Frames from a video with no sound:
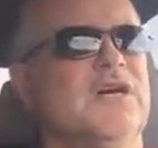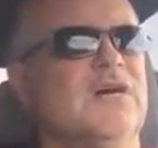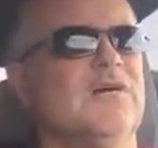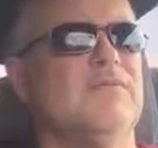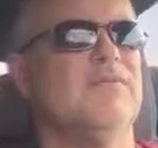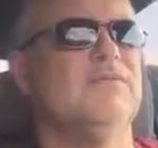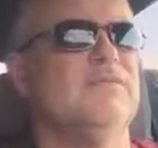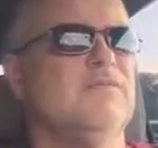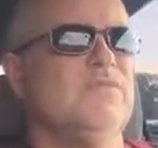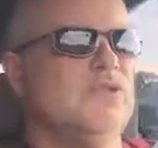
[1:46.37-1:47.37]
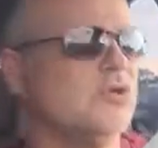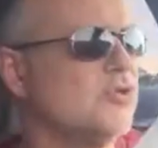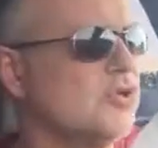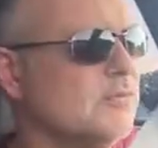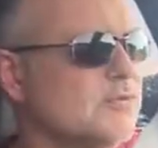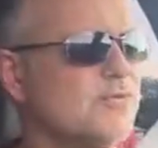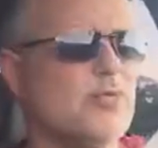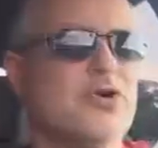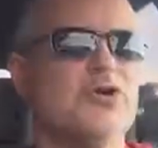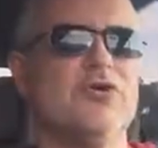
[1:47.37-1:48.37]
in terms of
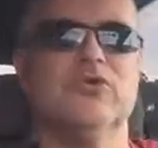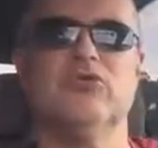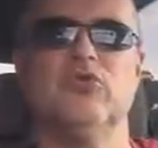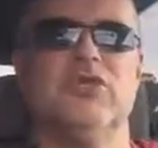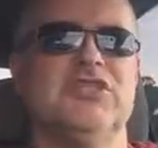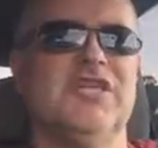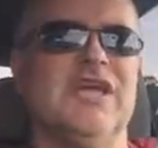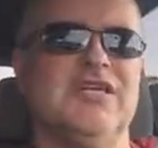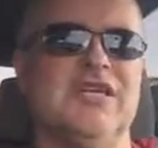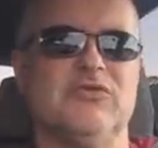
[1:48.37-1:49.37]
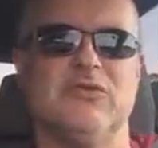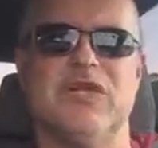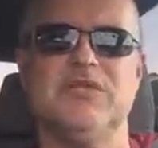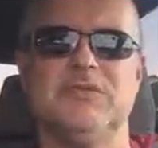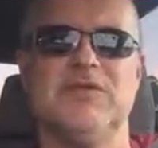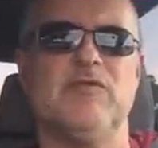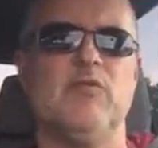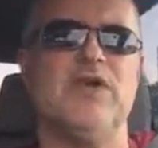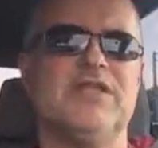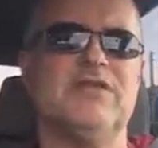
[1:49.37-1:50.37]
where you're truly standing at a relationship level,
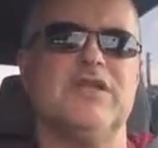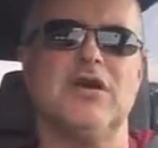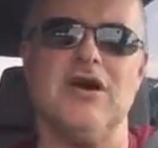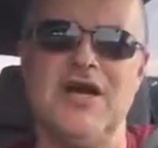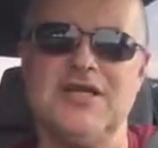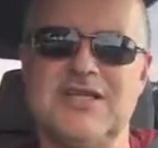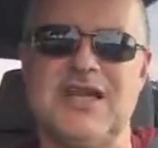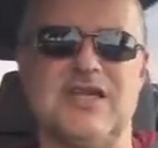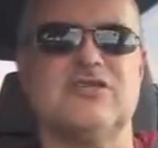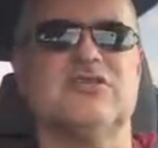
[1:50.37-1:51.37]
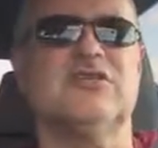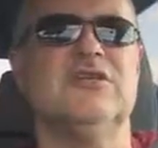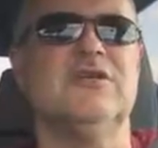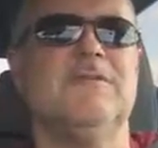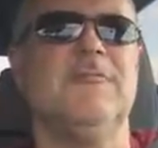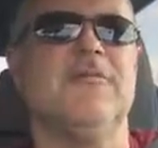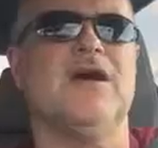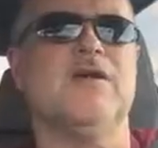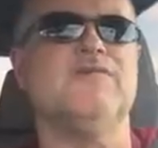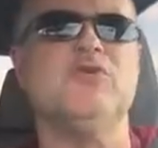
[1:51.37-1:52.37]
what the context
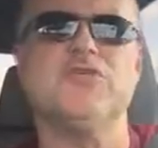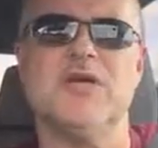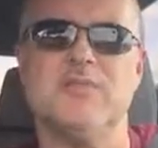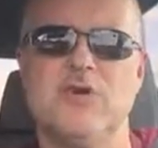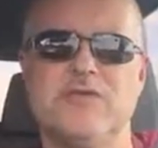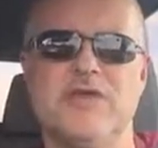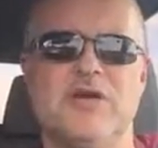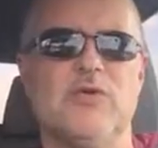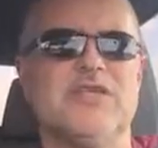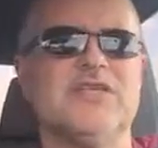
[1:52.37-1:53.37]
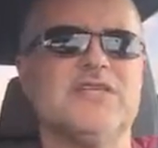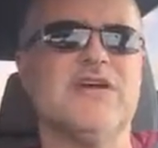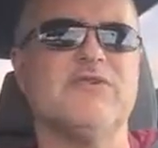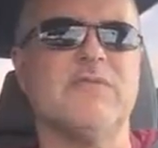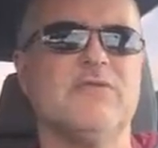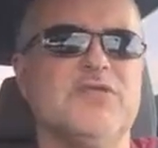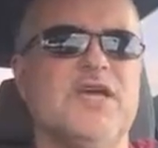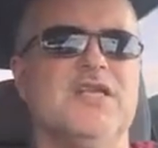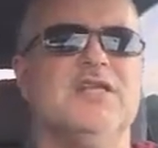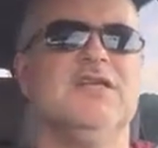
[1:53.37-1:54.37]
of using a motivator, what does that
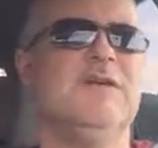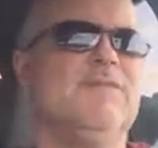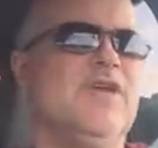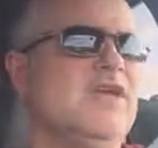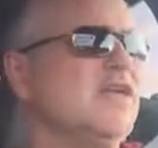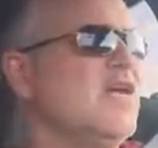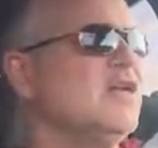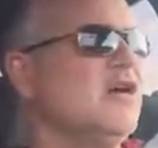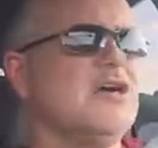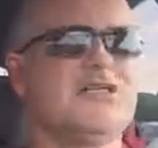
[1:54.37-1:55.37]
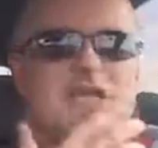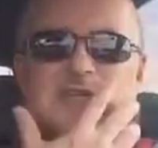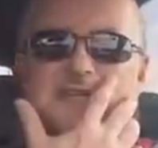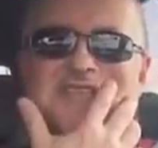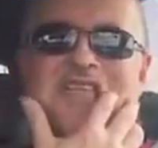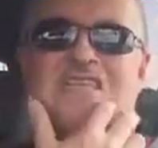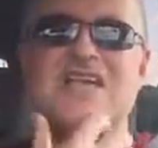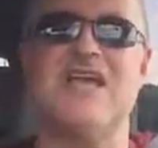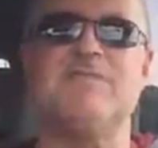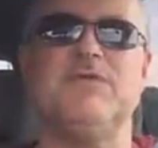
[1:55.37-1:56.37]
represent? And again, I always take this
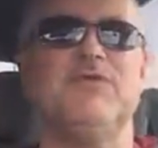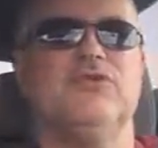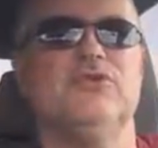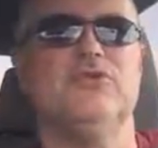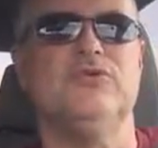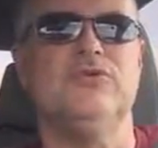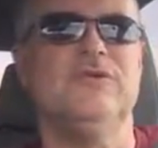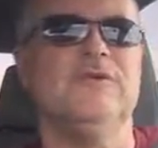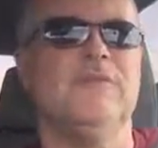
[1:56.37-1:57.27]
example to